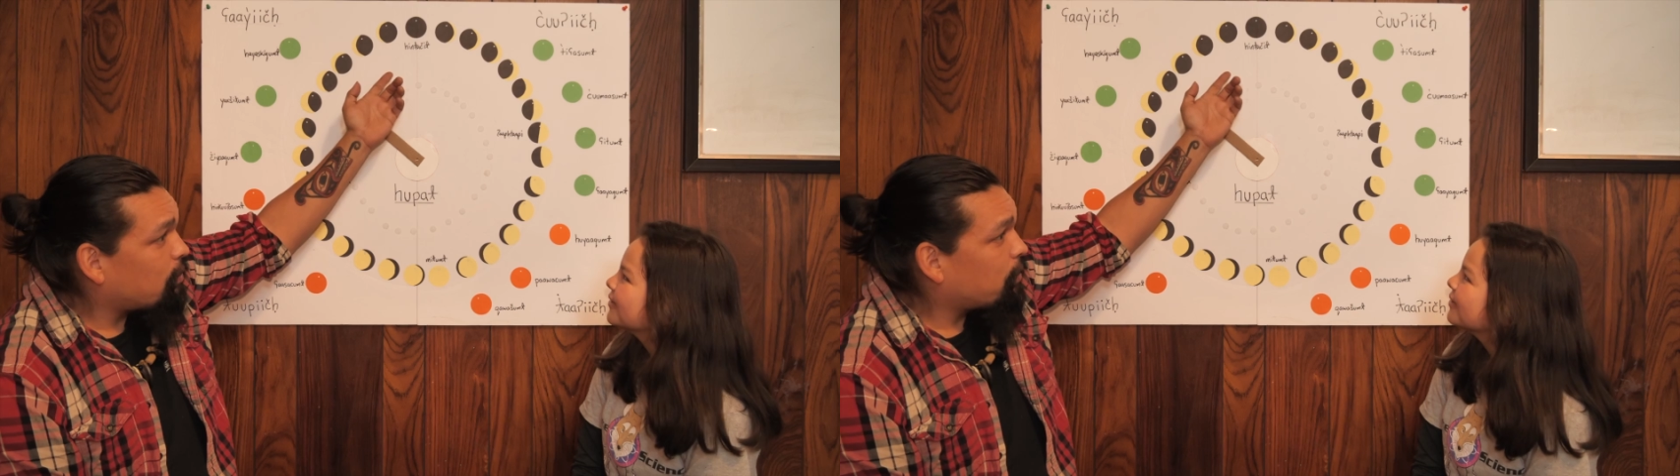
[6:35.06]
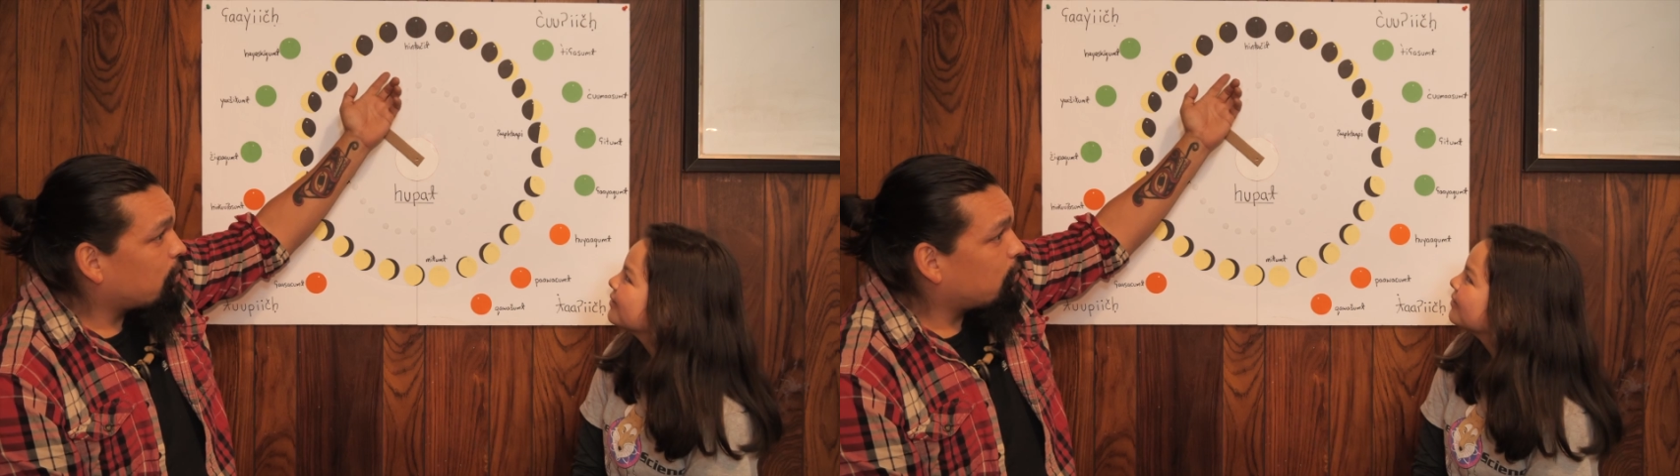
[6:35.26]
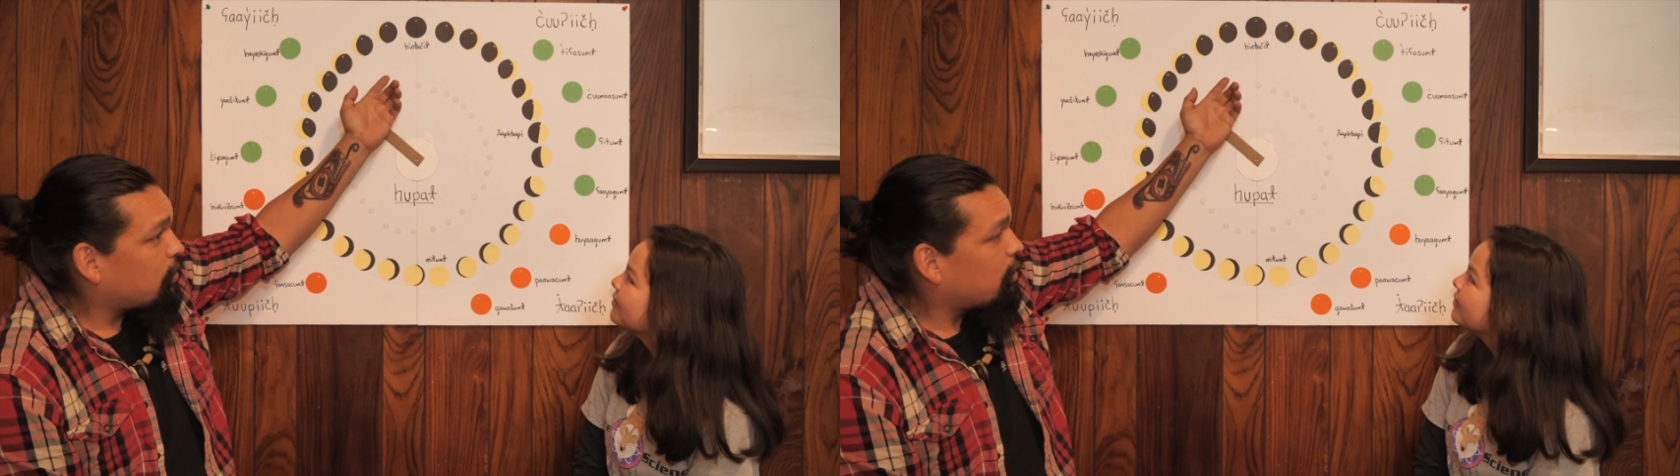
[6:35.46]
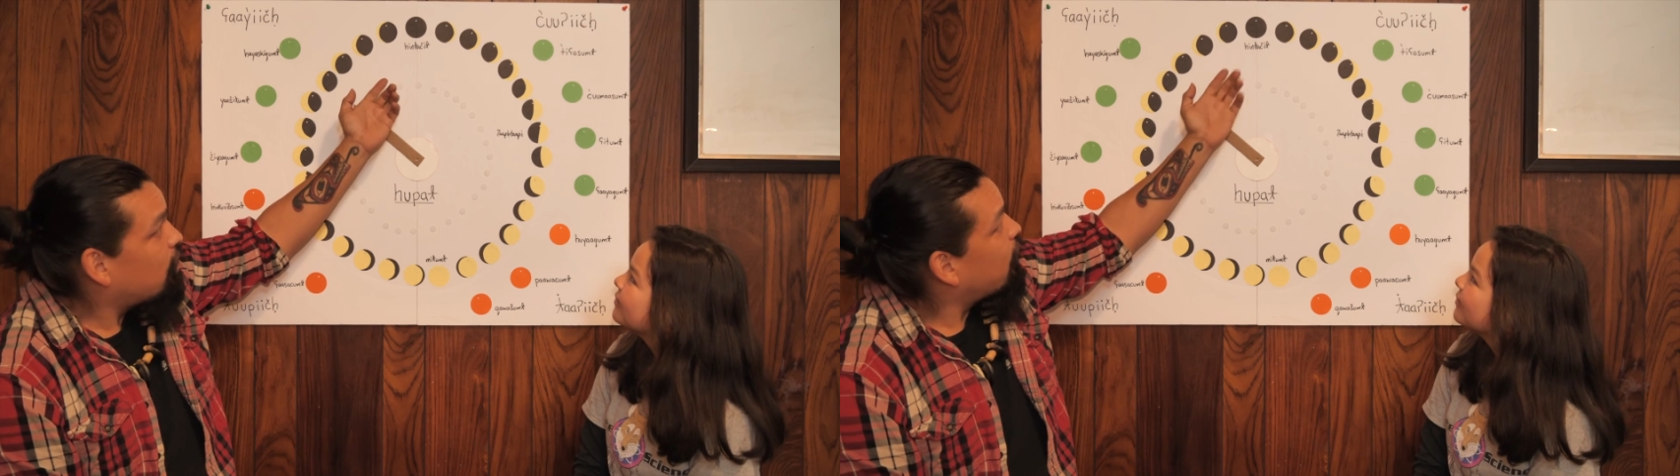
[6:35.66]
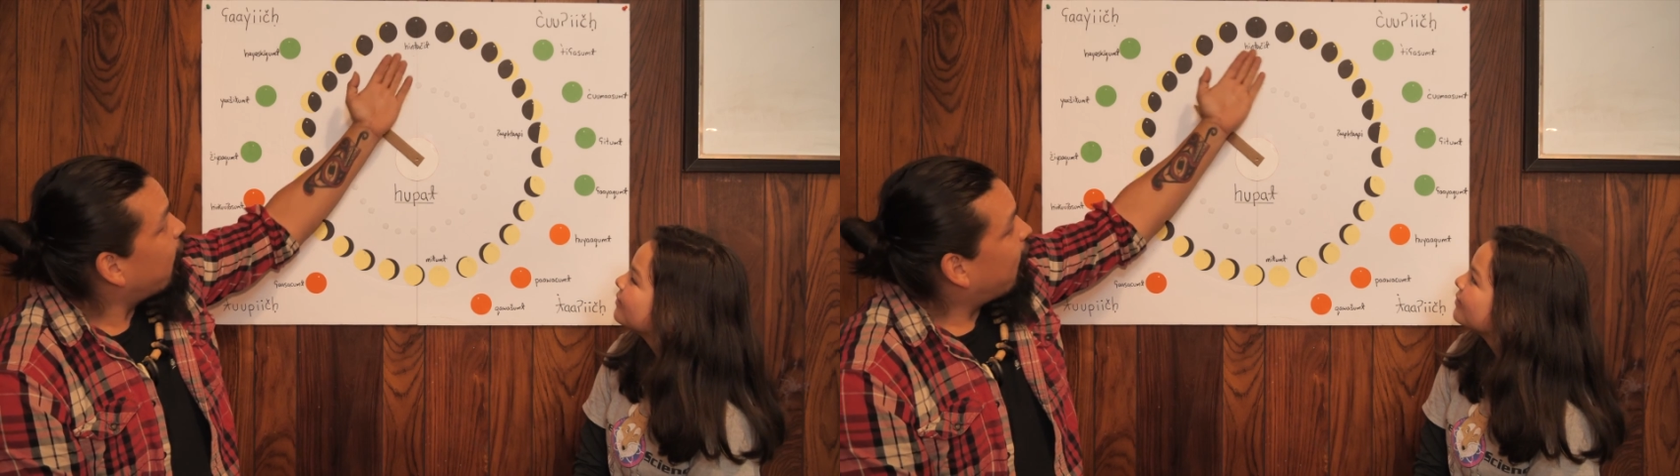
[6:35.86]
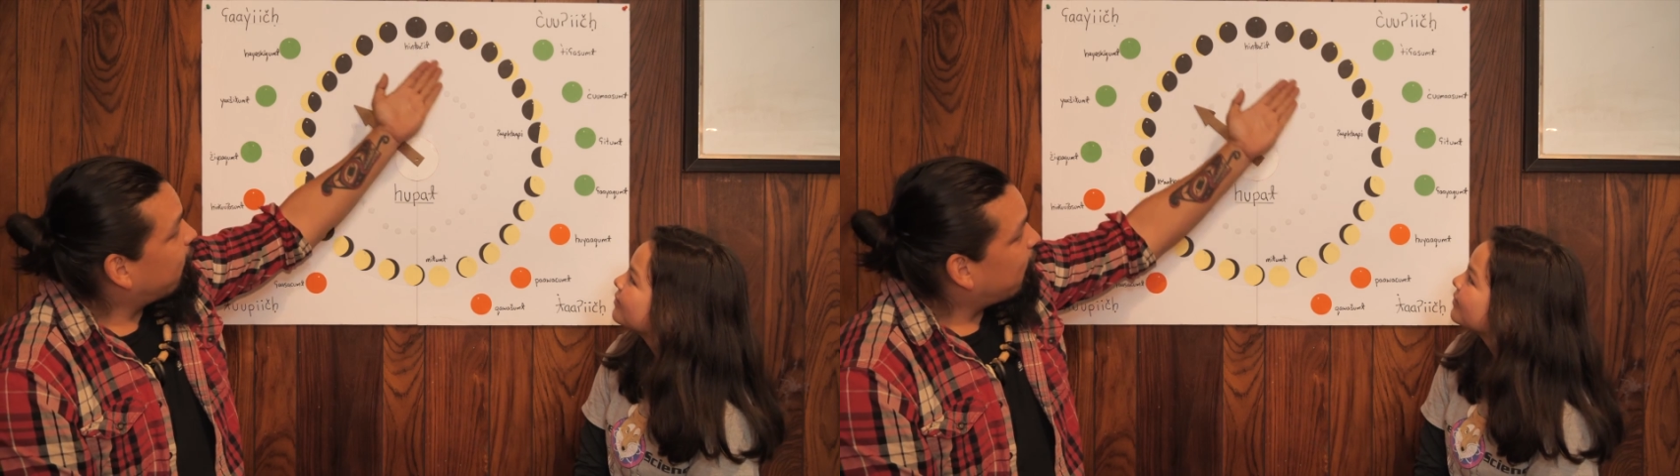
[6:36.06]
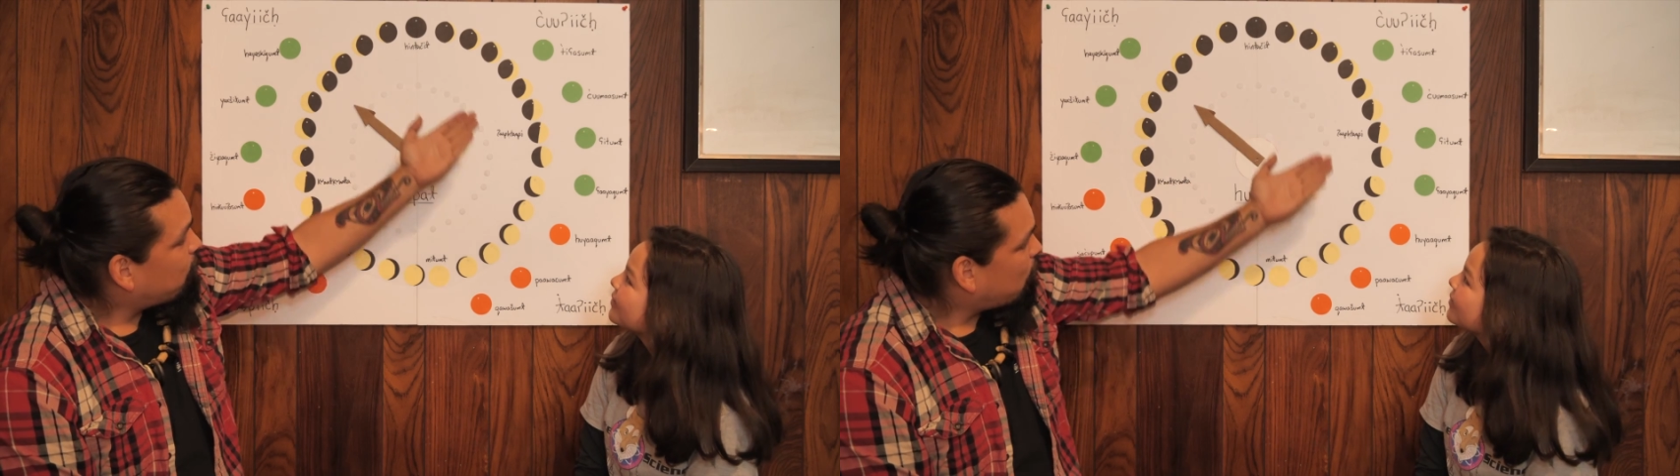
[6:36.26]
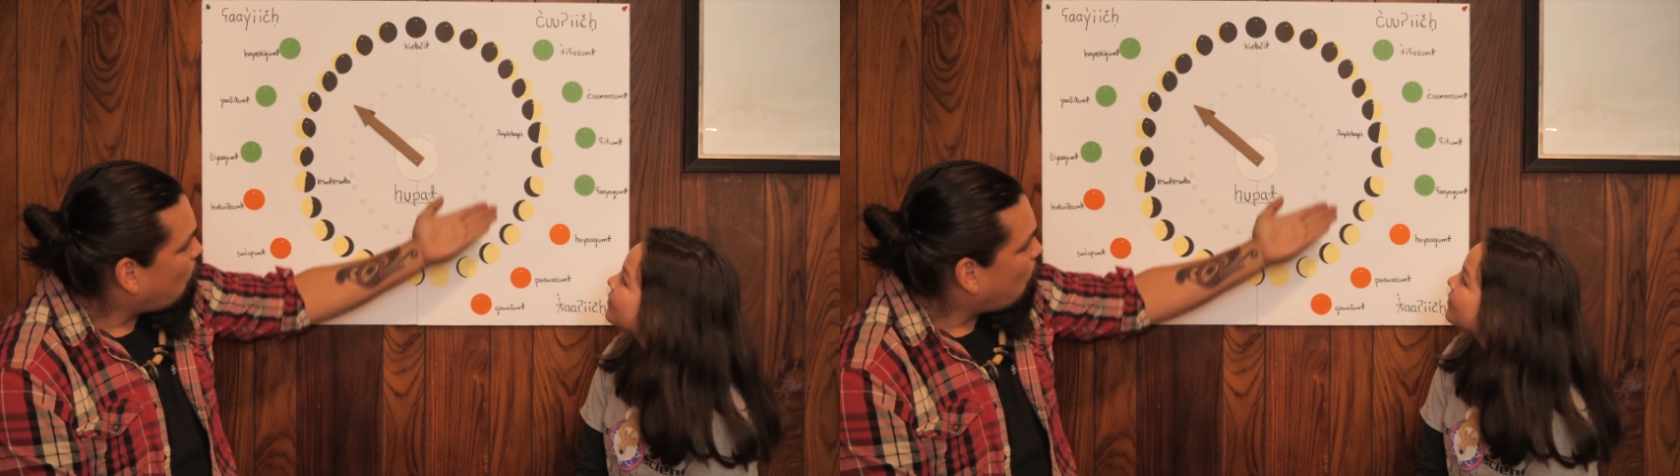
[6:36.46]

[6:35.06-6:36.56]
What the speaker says: a new moon and that